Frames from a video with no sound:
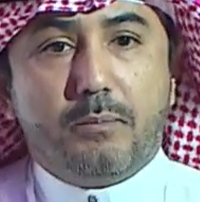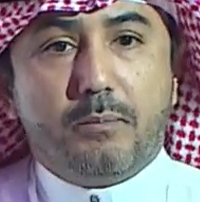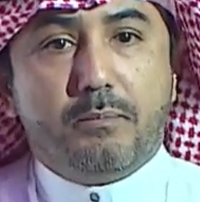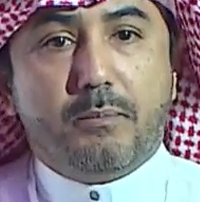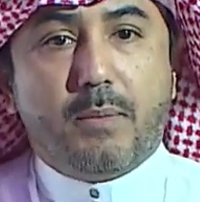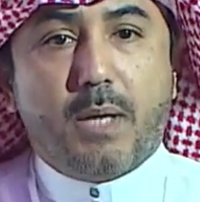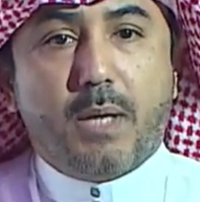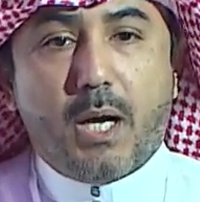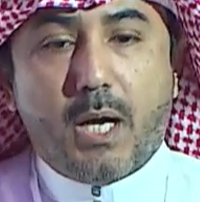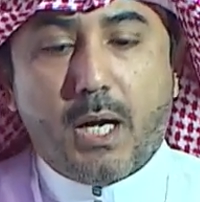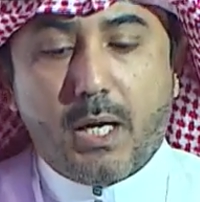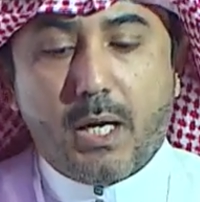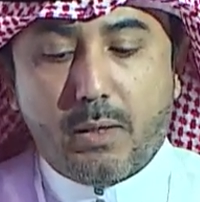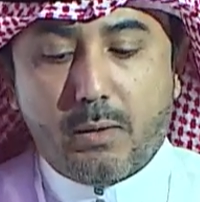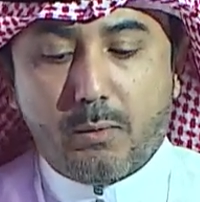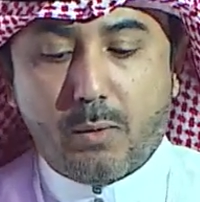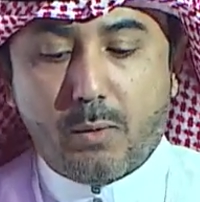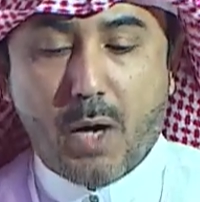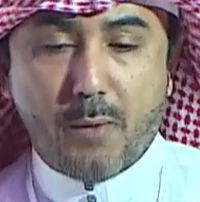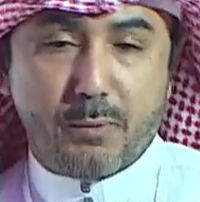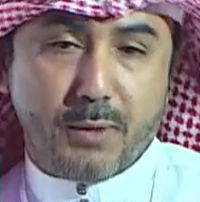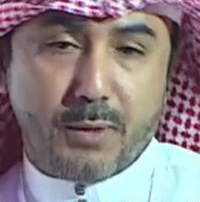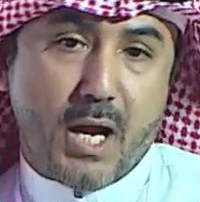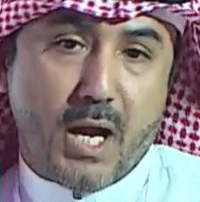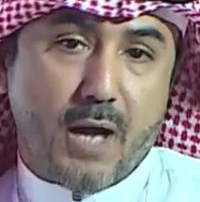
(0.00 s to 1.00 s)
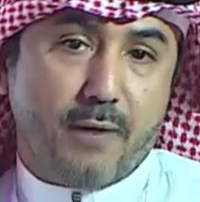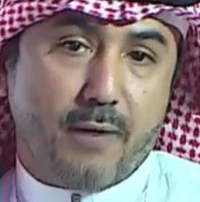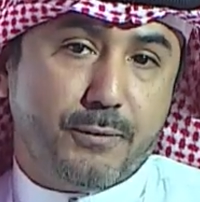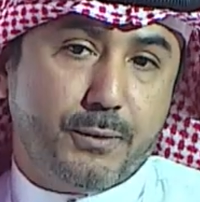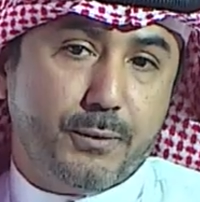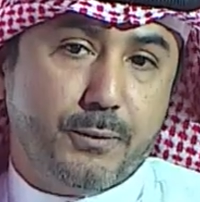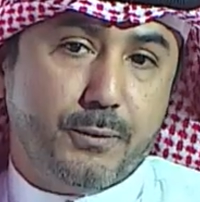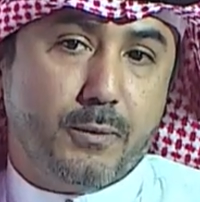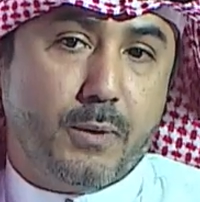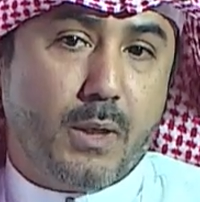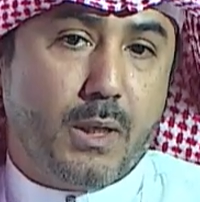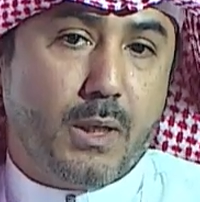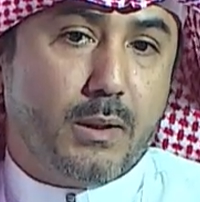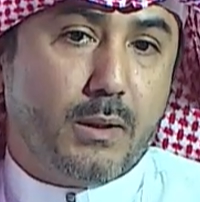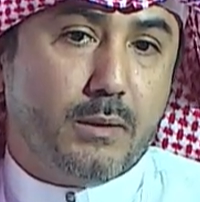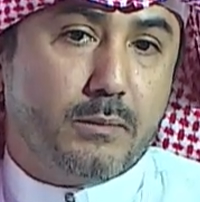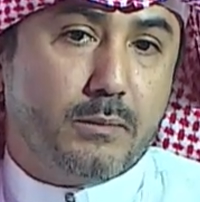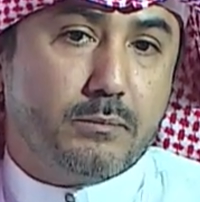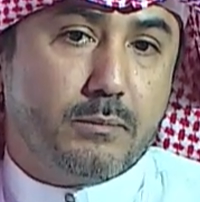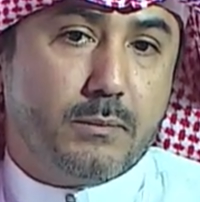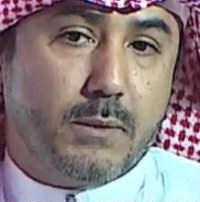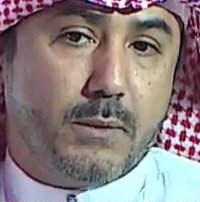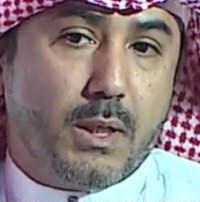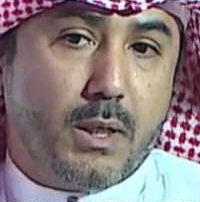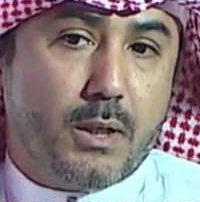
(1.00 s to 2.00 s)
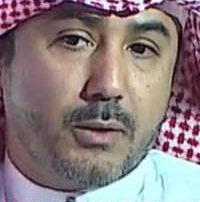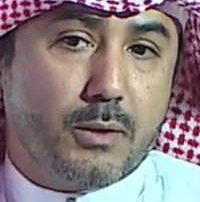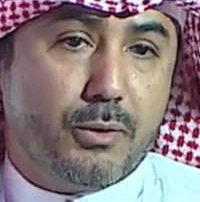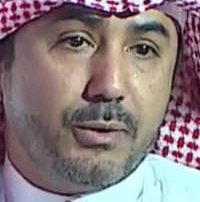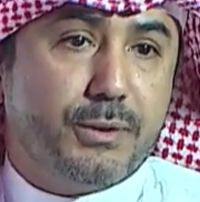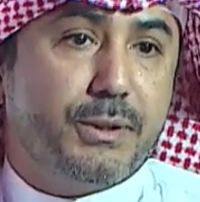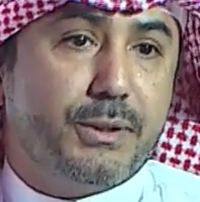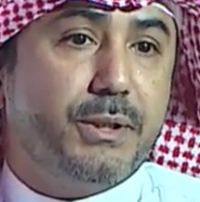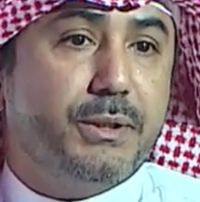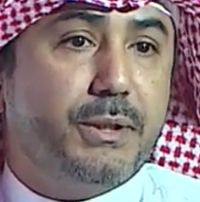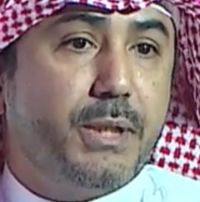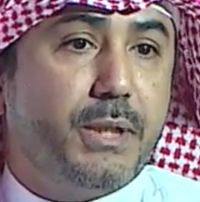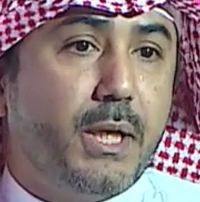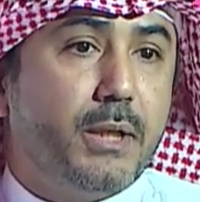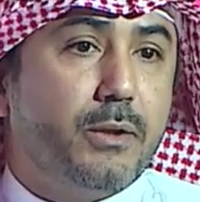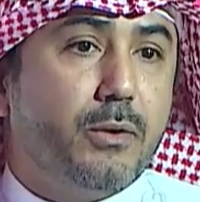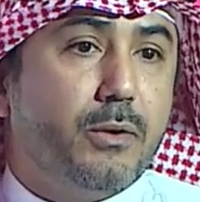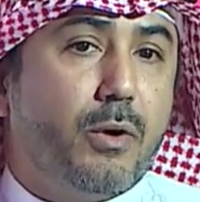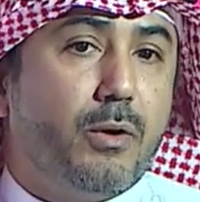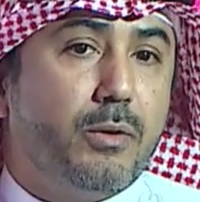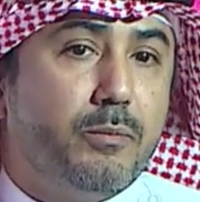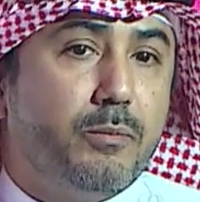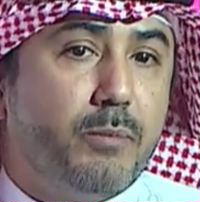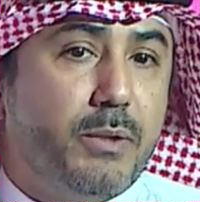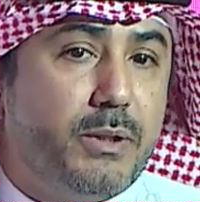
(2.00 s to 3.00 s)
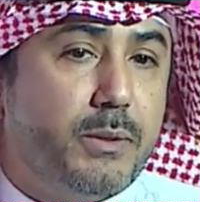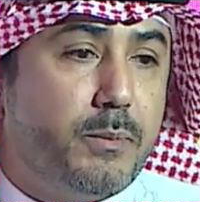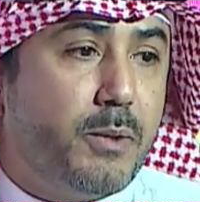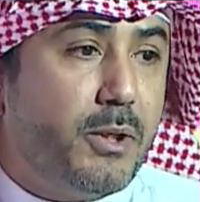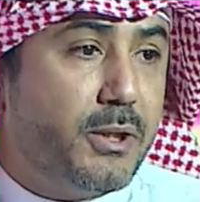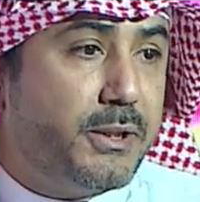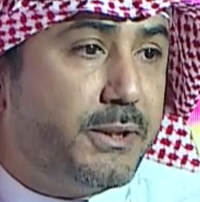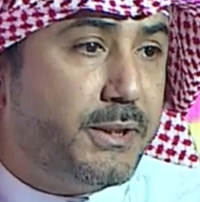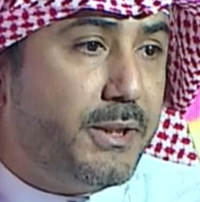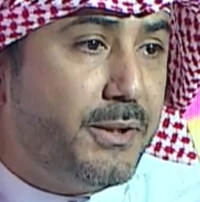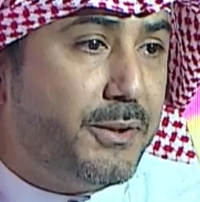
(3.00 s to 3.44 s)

I will have to concentrate on metabolic syndrome.